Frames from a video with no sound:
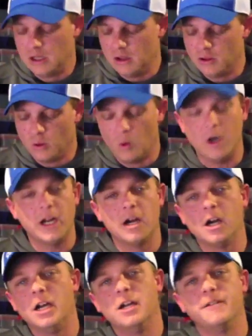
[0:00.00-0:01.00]
The one
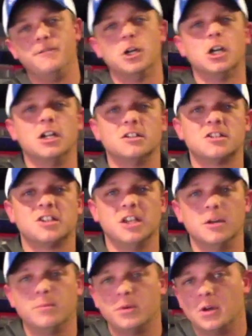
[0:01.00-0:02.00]
area, if you're going to
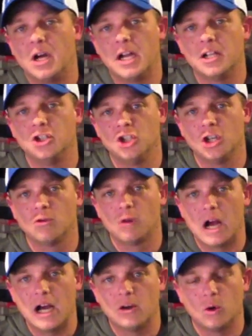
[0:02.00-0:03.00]
skimp on a jig
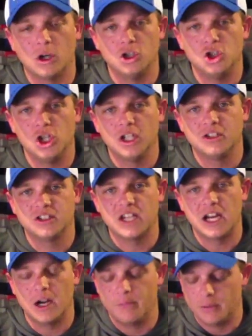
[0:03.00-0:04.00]
rod or a jig
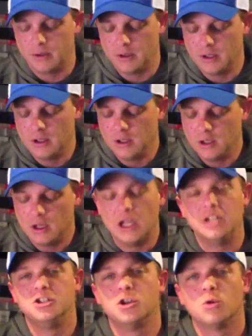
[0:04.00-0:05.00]
setup,
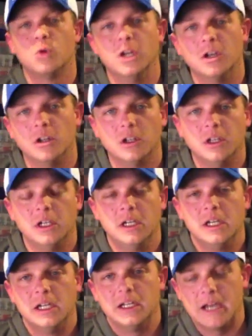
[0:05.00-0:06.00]
is your reel.
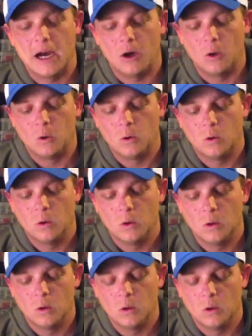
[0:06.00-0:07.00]
Now,
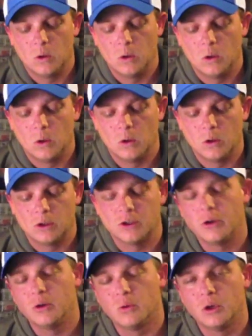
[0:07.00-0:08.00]
there's
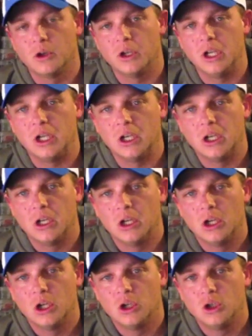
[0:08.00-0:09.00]
only really
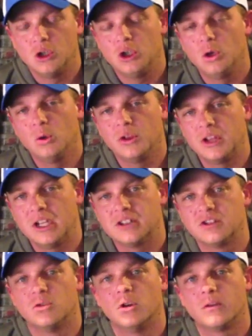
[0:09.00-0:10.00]
two
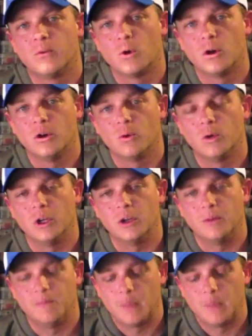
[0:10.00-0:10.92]
things to look for in a reel.